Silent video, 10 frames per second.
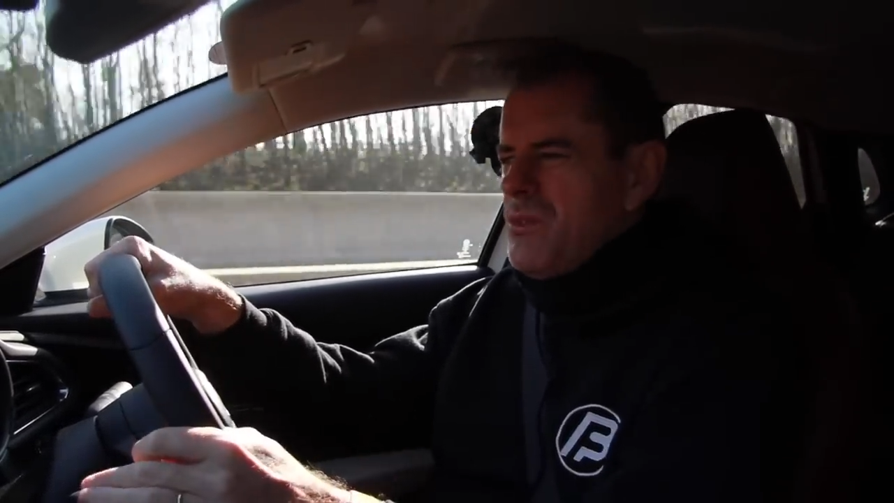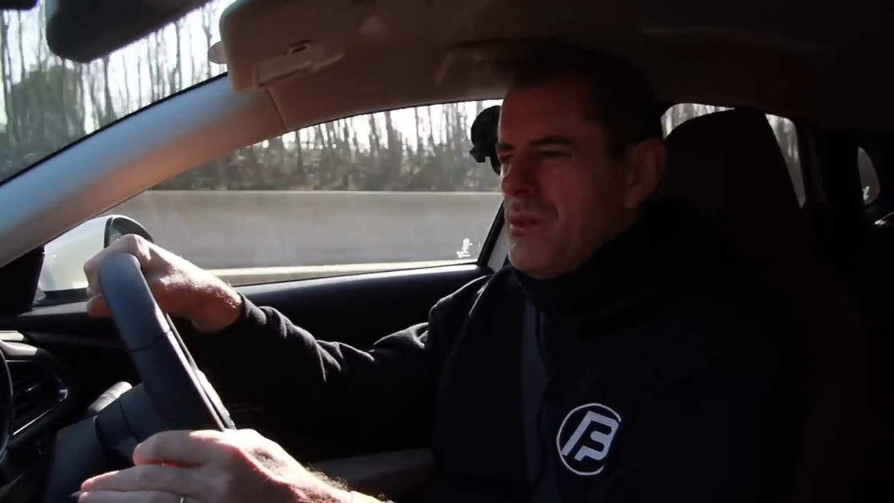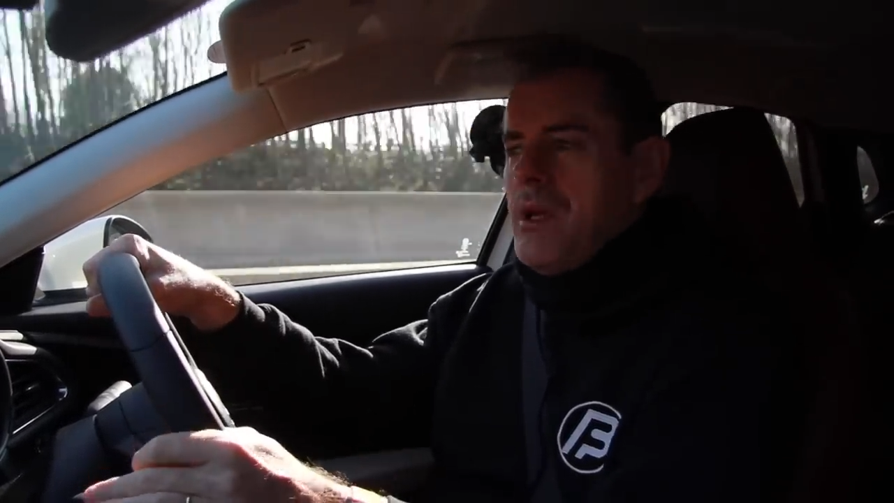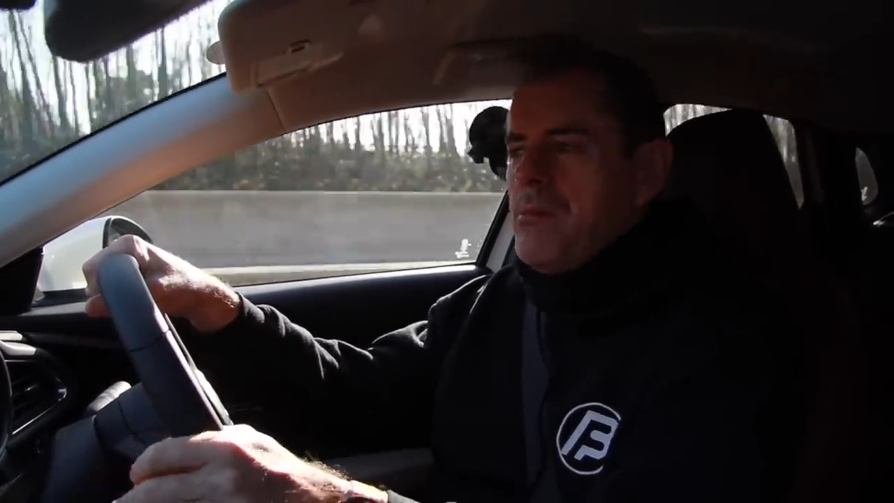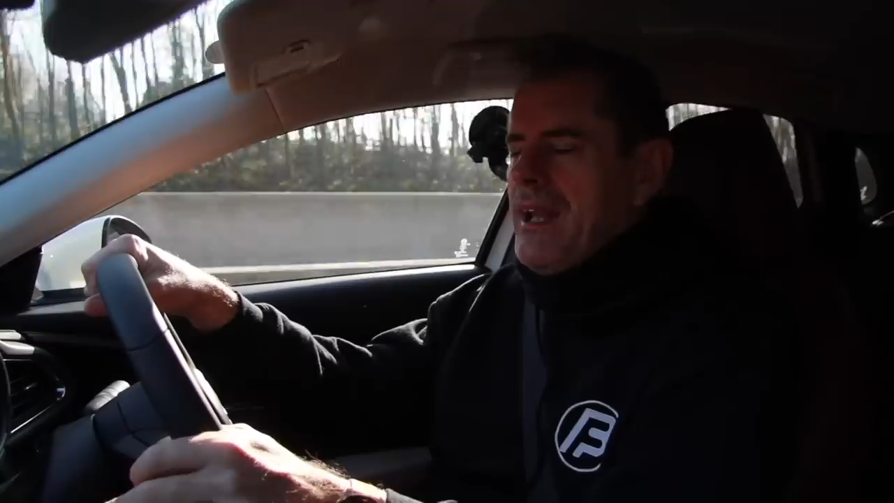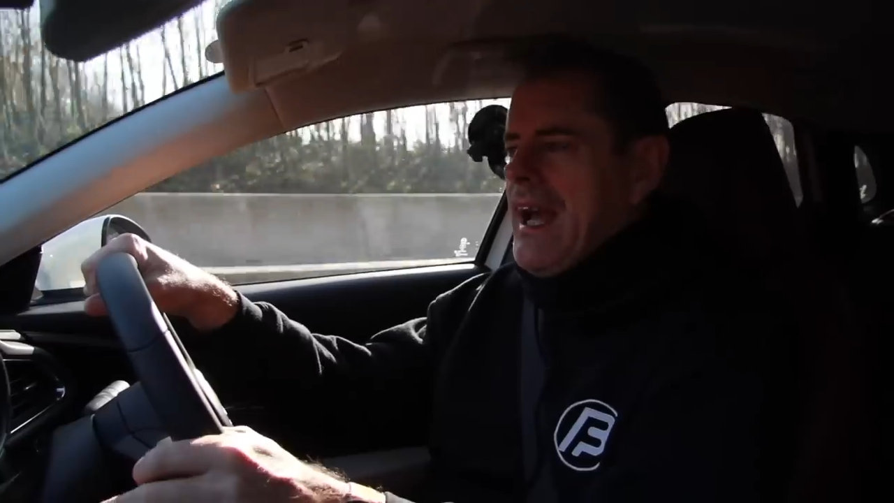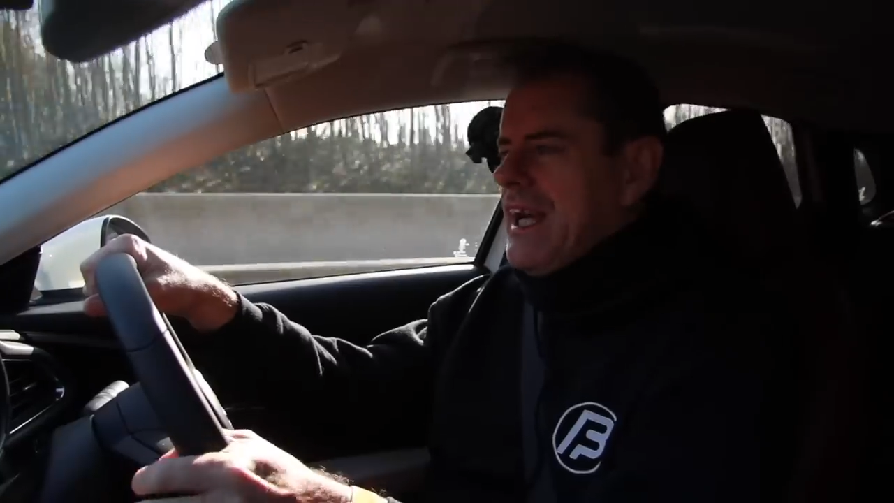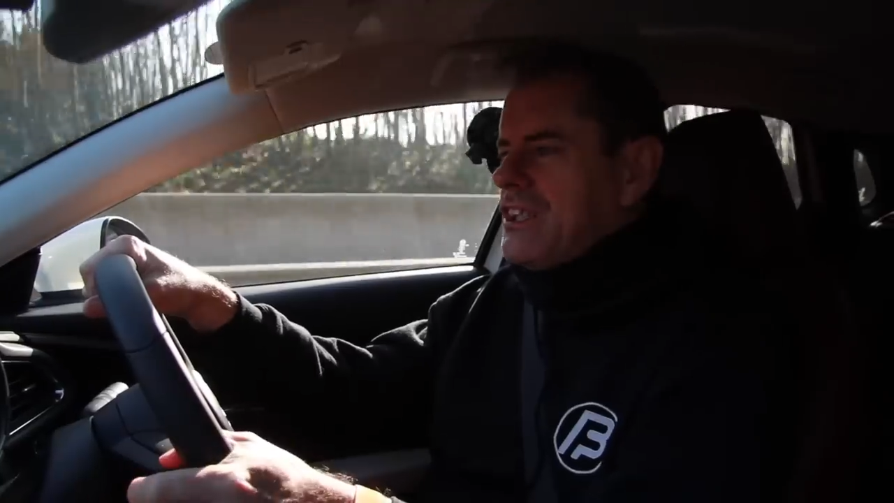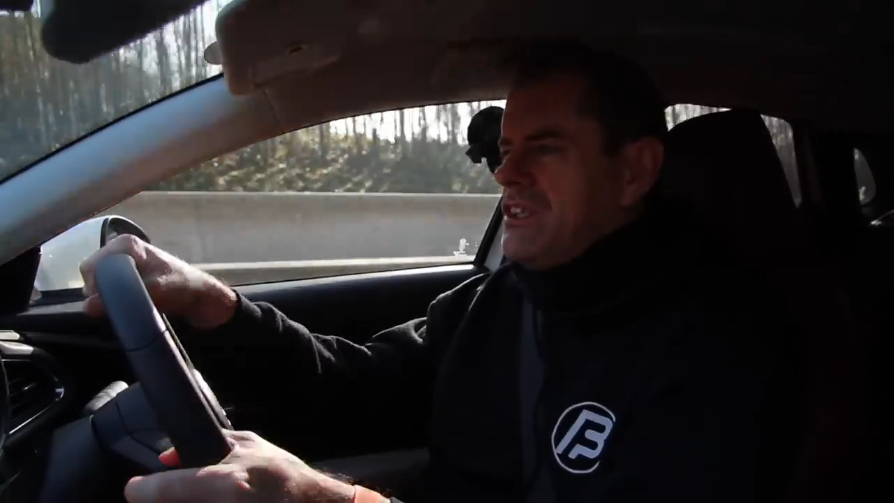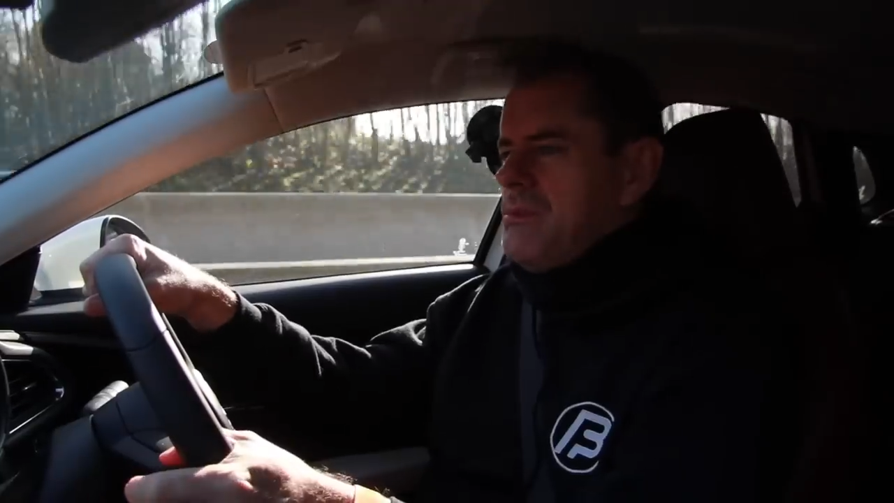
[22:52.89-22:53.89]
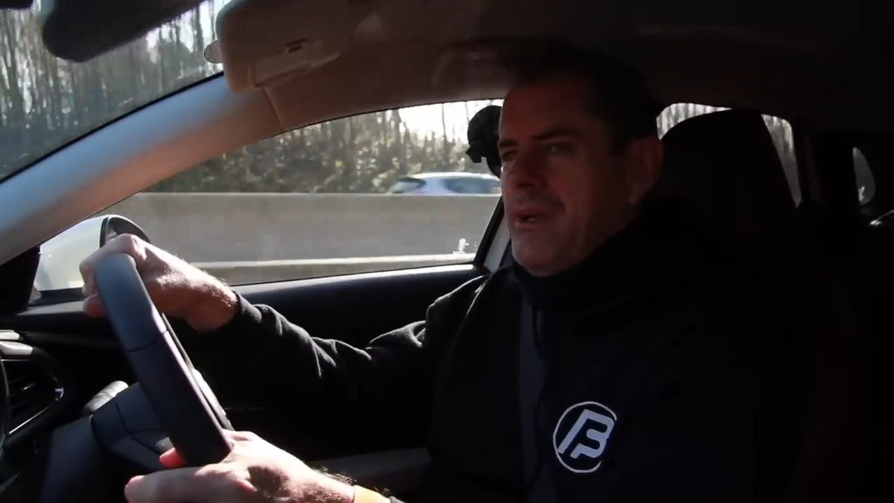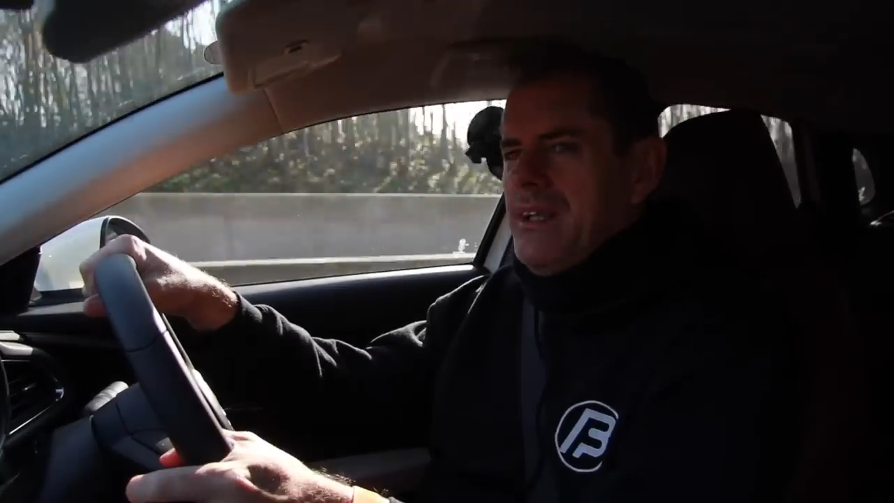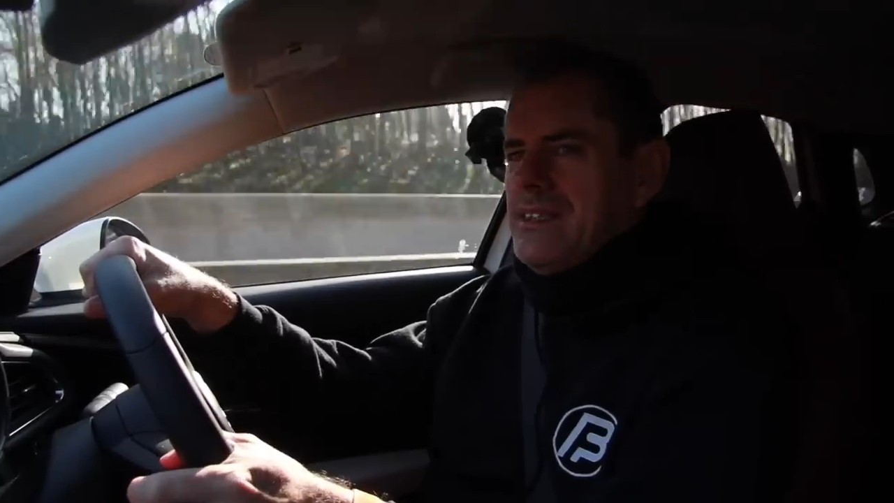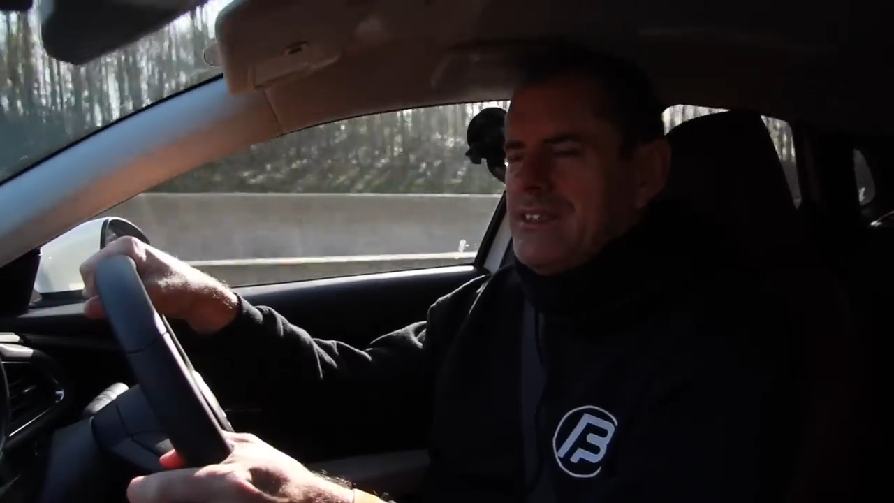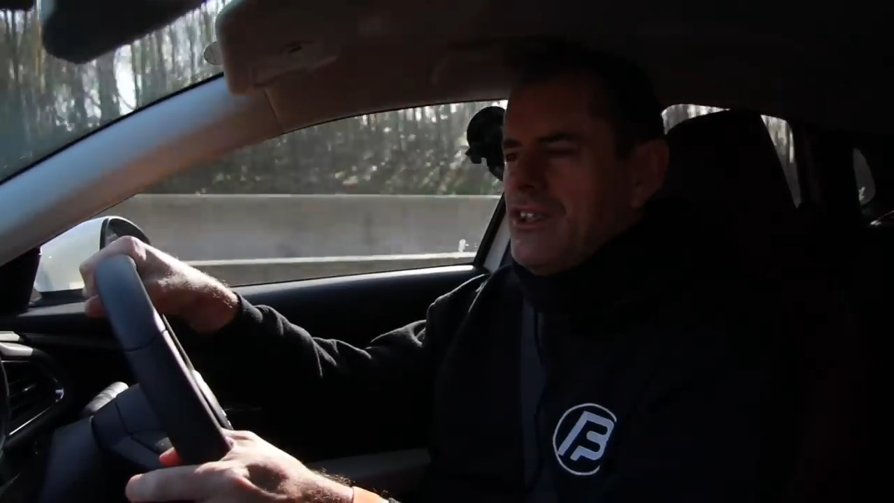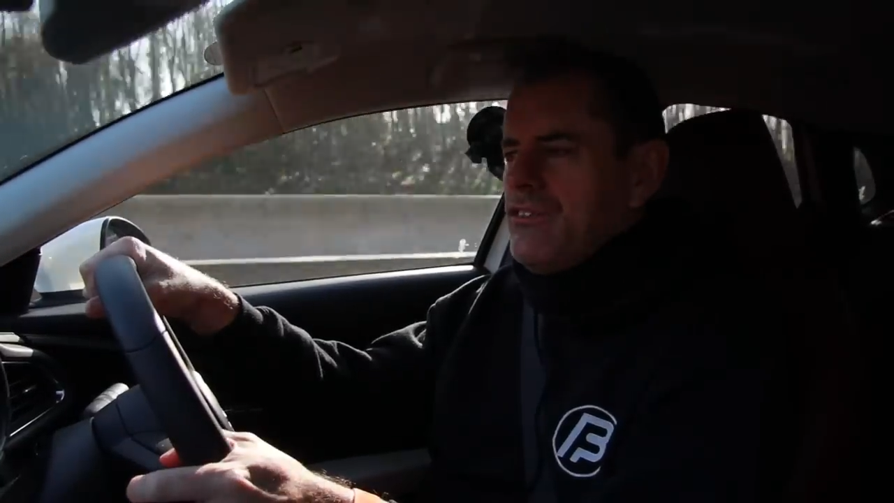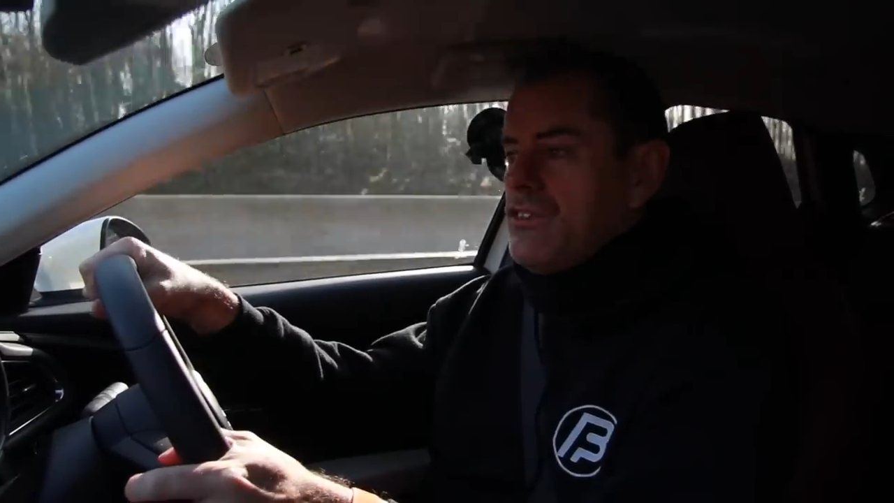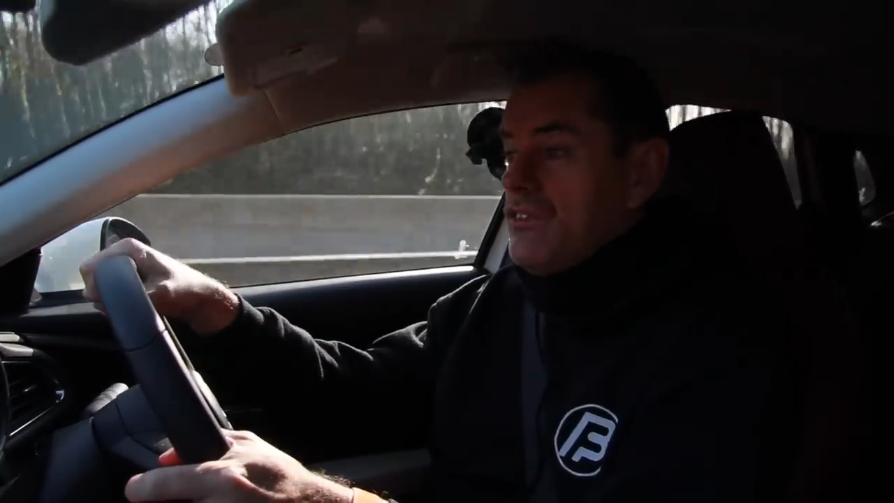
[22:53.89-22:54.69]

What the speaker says: Will people actually buy this stuff?